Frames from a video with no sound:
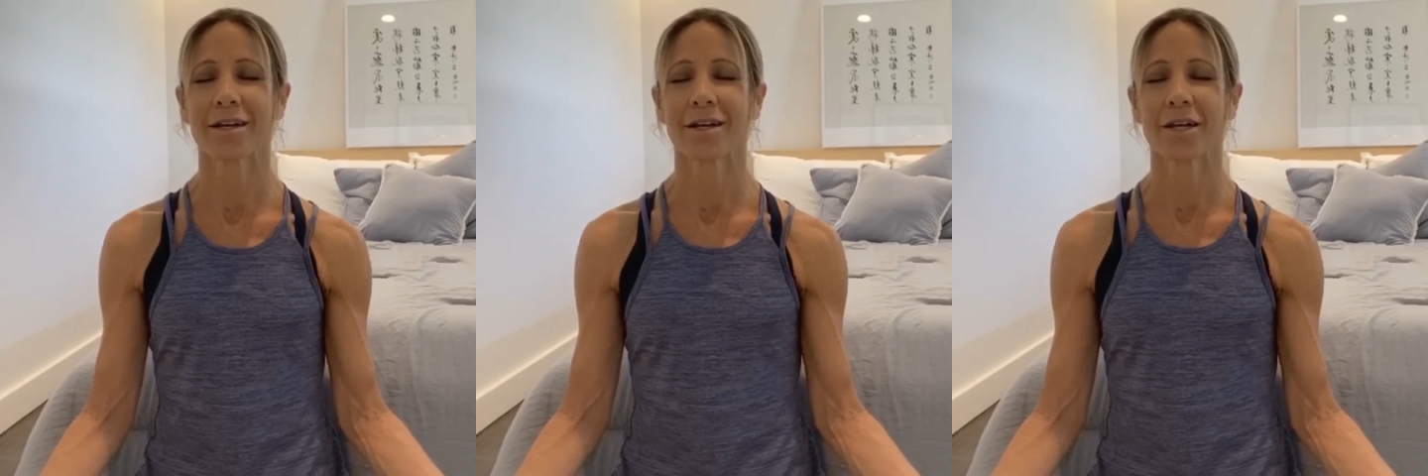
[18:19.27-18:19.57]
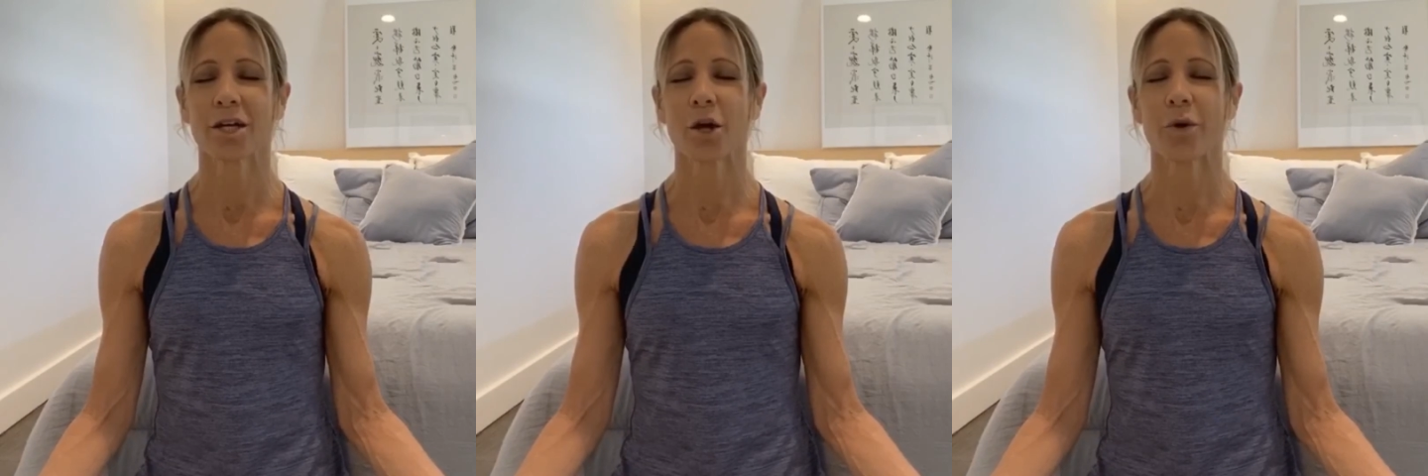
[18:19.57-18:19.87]

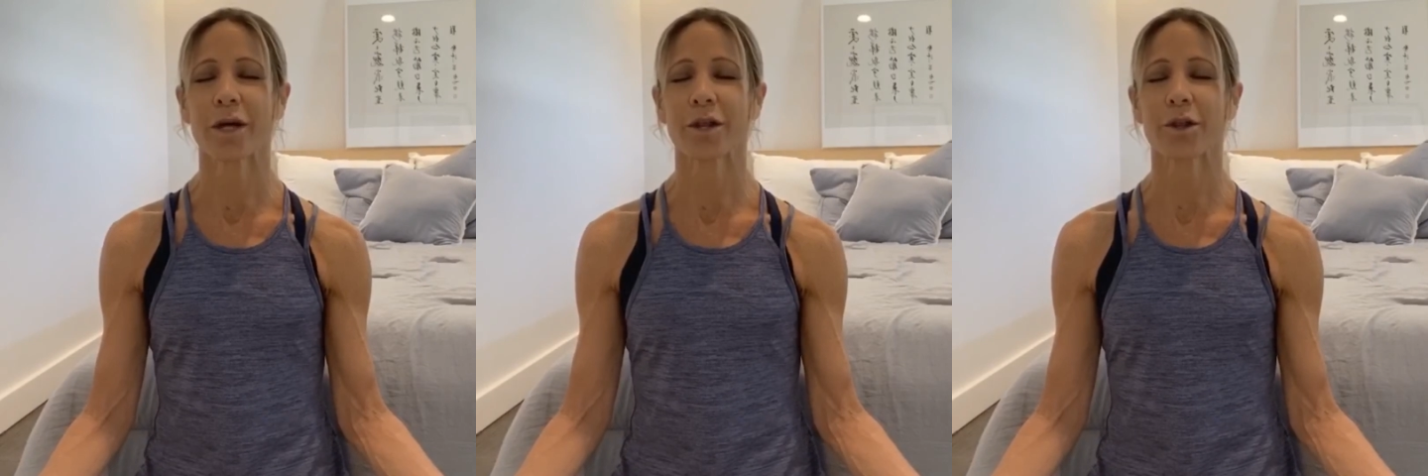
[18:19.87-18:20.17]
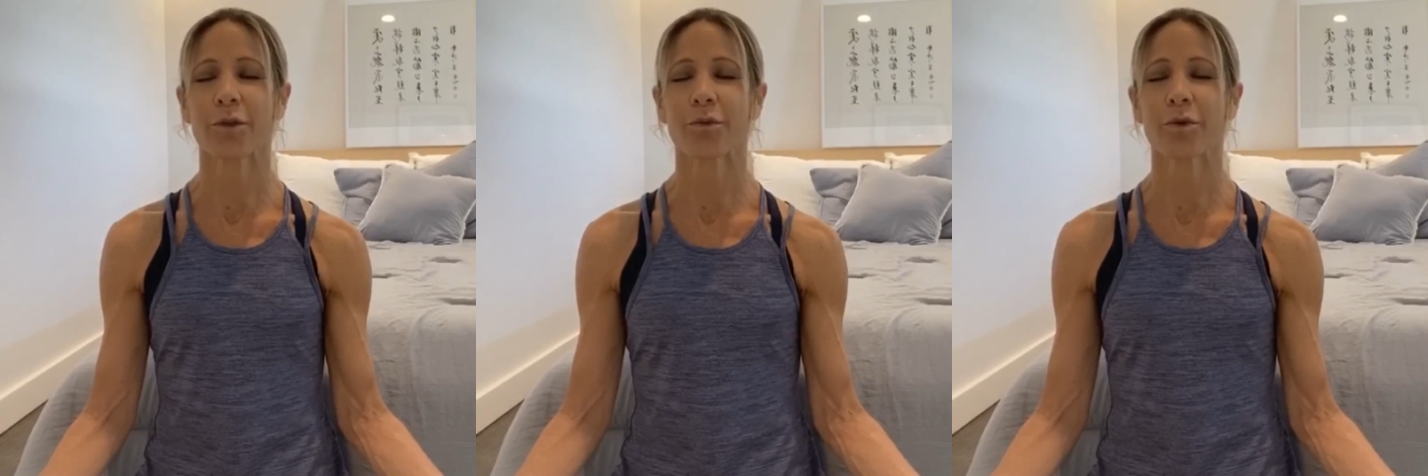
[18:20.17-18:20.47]
going
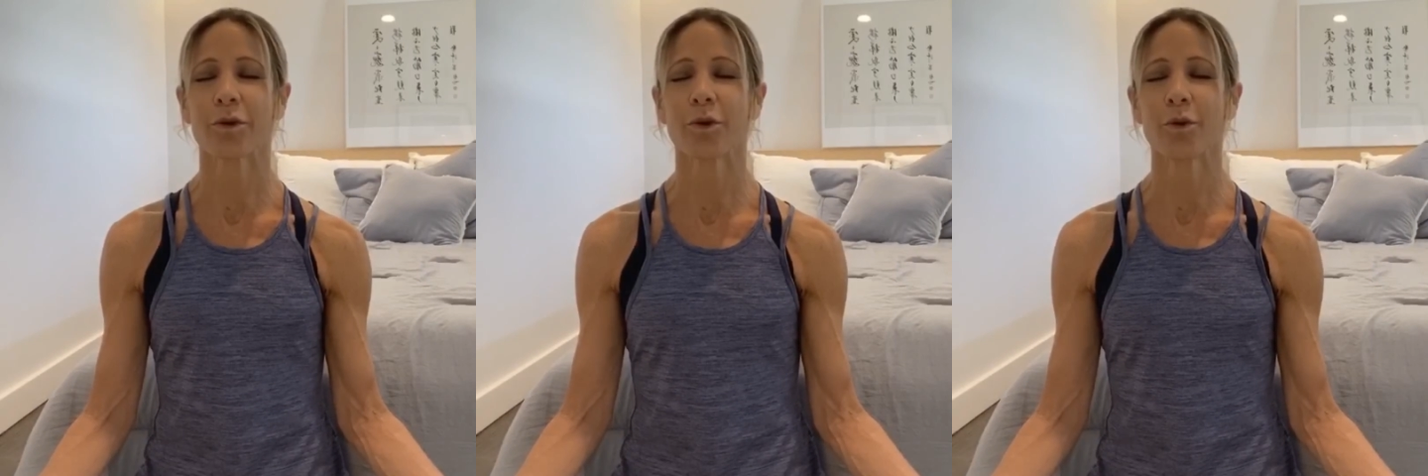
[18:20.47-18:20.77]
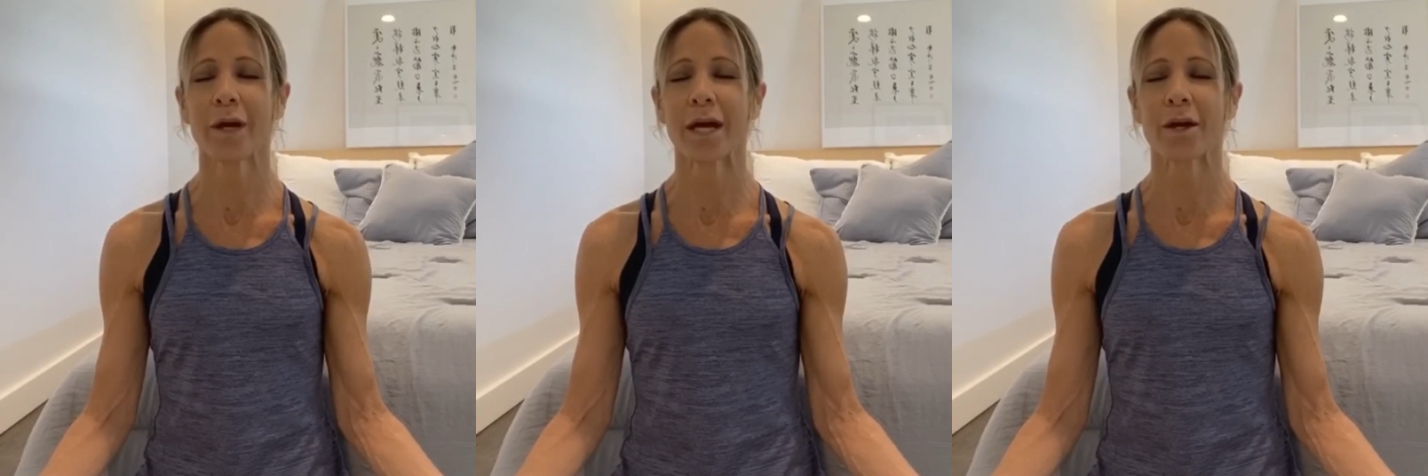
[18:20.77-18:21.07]
through
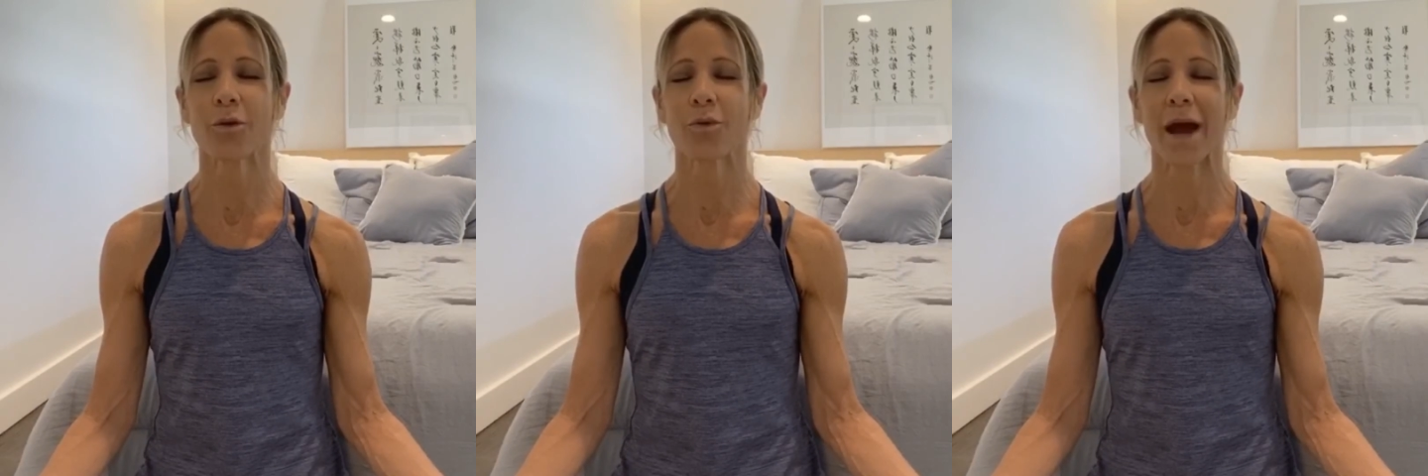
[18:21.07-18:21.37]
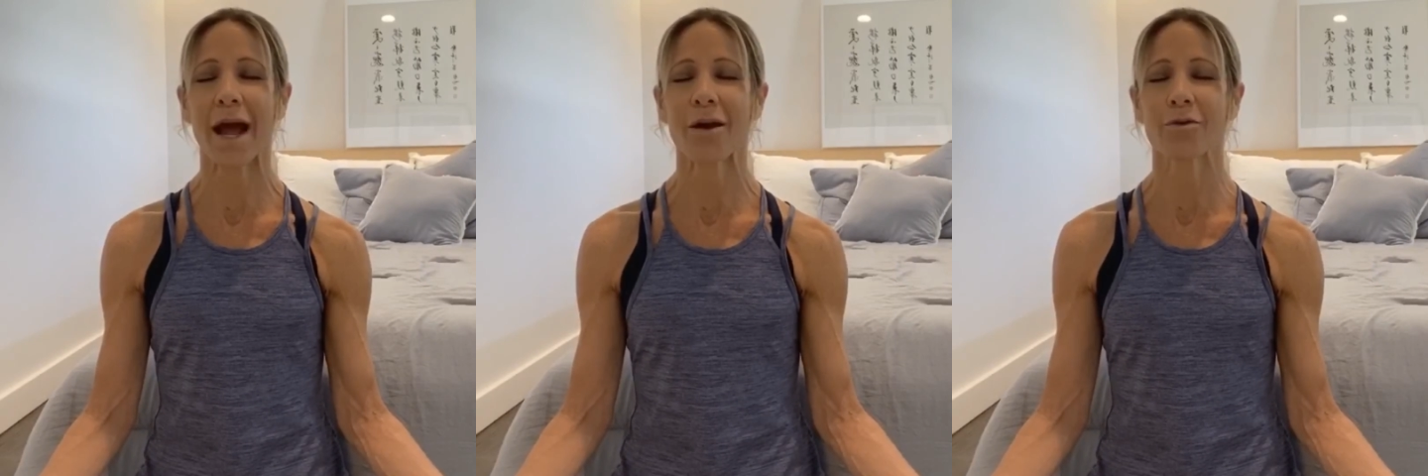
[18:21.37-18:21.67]
and
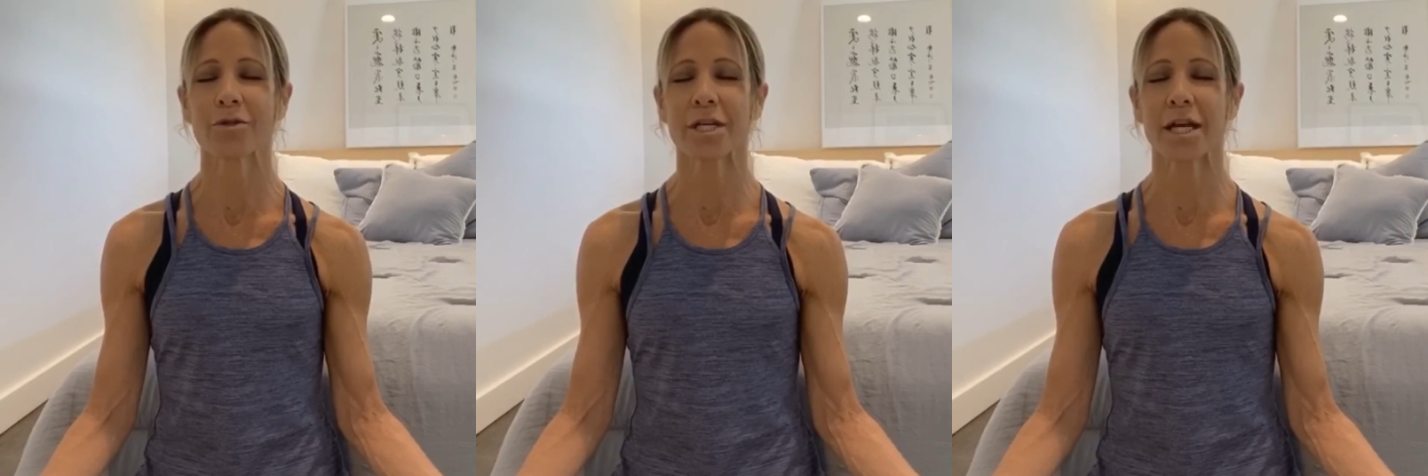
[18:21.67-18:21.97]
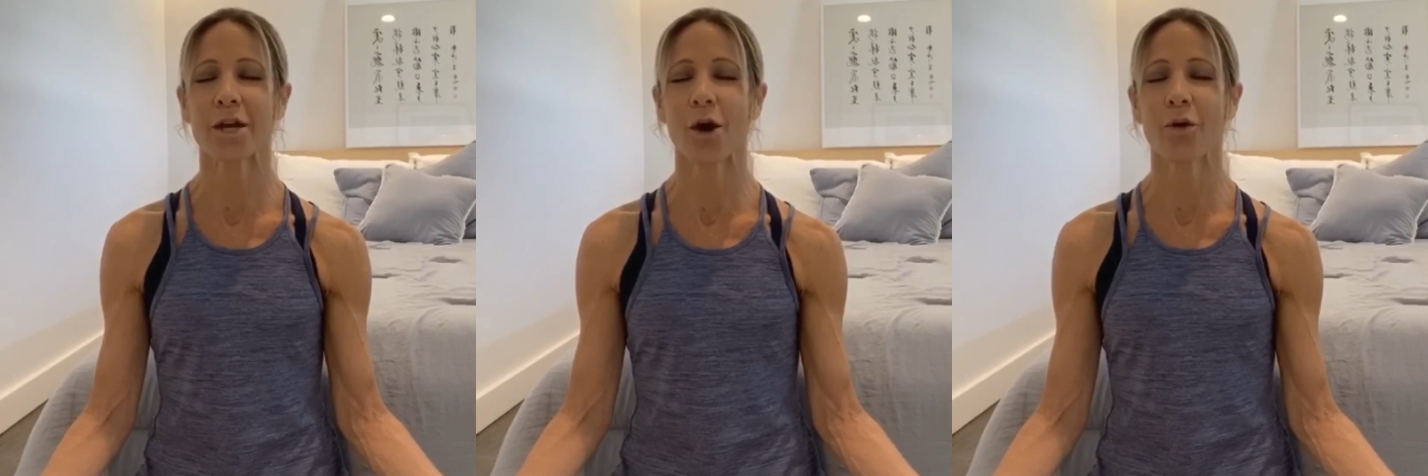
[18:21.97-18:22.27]
around
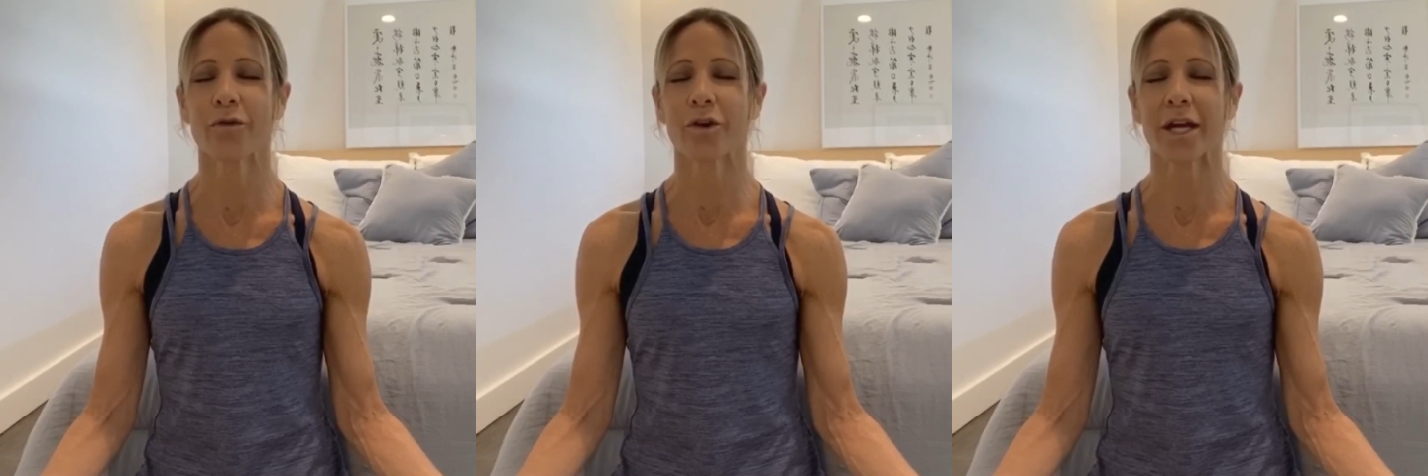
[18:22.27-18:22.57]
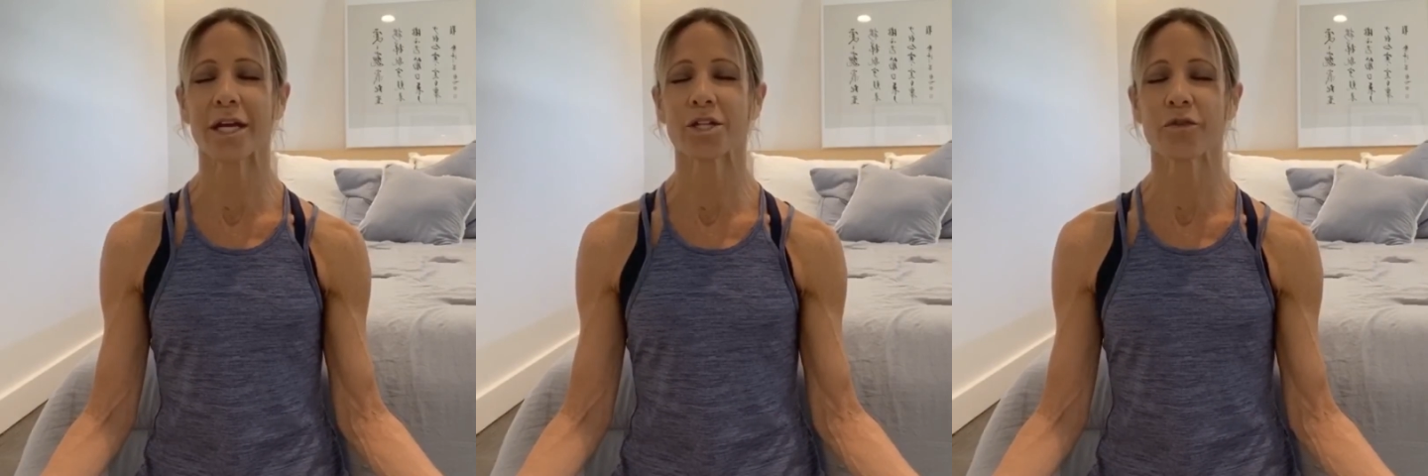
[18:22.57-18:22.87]
and over
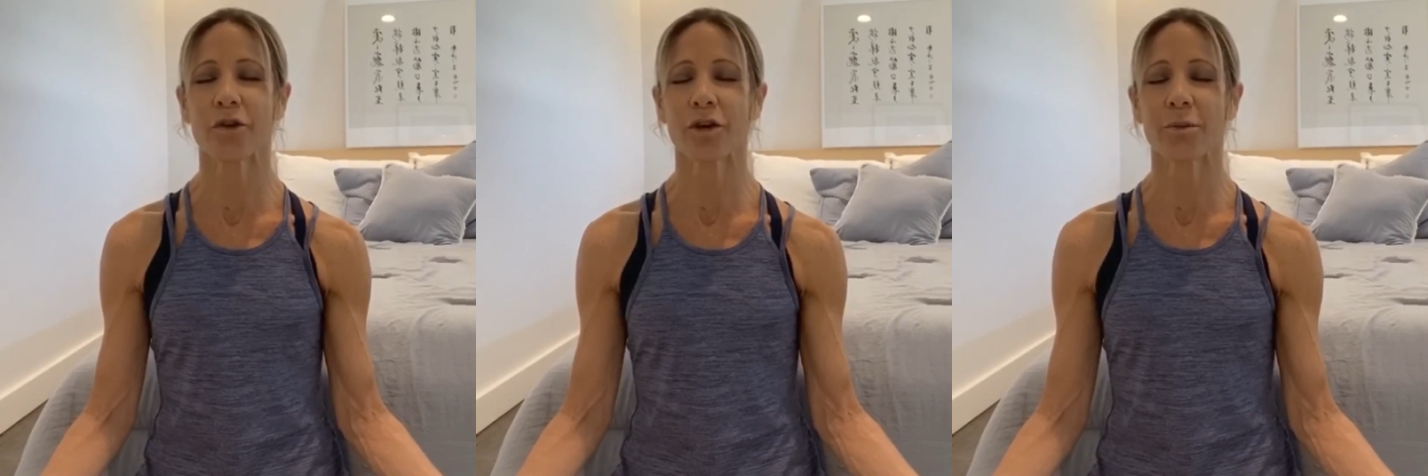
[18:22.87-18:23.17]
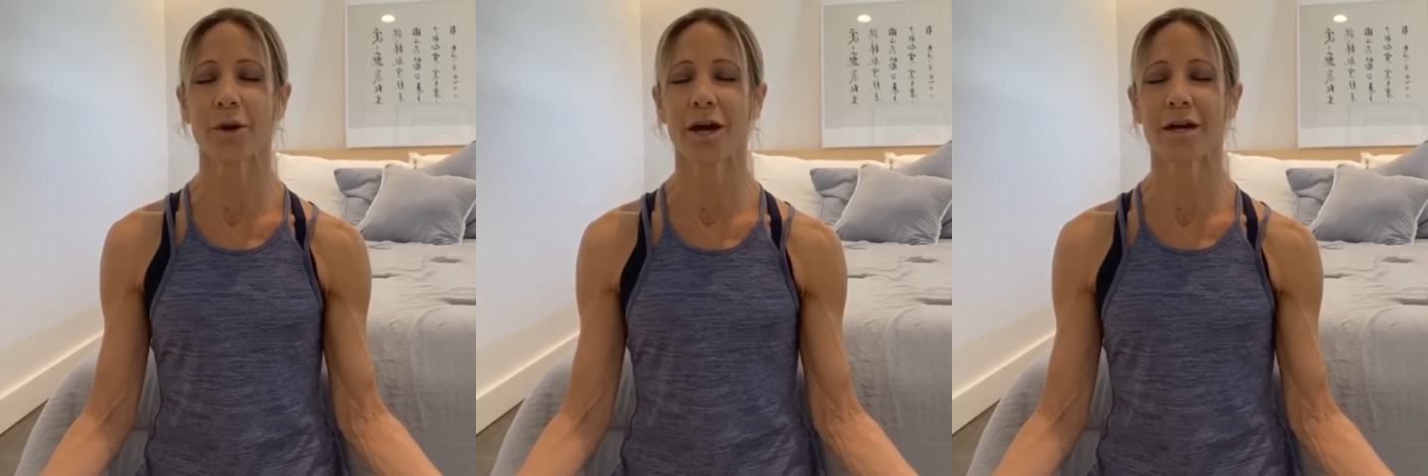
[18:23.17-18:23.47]
each vertebra,